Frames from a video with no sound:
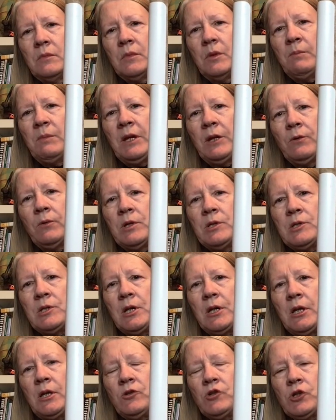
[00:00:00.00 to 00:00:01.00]
the bakery is
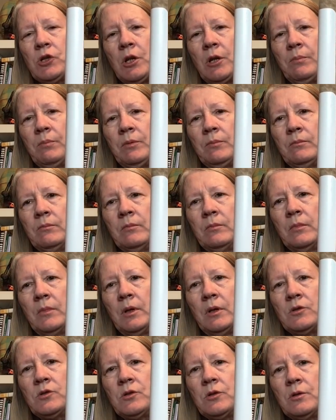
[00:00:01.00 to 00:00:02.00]
taking shape,
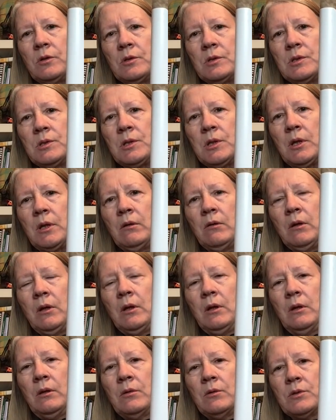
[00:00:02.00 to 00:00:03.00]
as you can see.
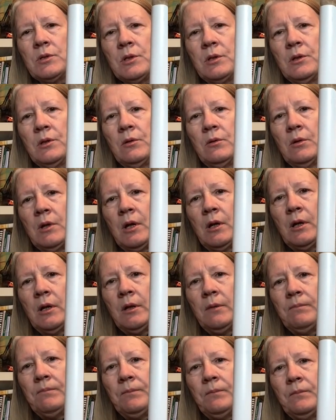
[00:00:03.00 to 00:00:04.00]
There's a little
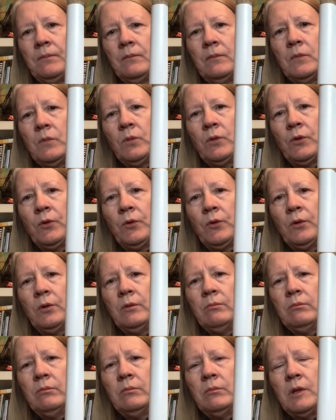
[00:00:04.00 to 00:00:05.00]
guy or
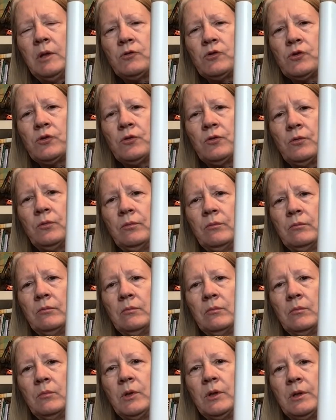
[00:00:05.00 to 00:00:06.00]
girl, not sure
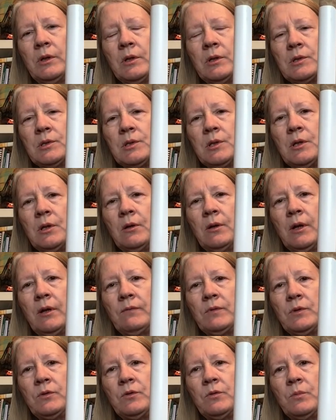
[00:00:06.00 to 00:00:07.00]
what it is now. I
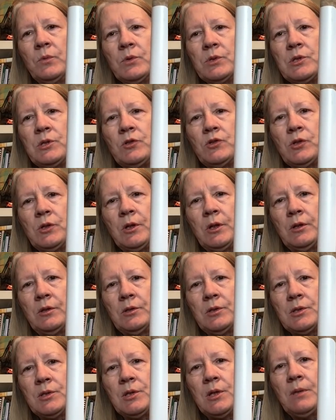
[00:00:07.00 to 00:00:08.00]
have to do more stitching on it
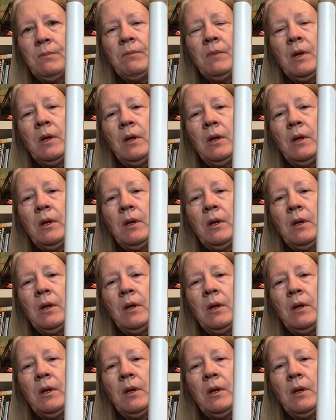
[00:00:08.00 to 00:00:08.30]
to see.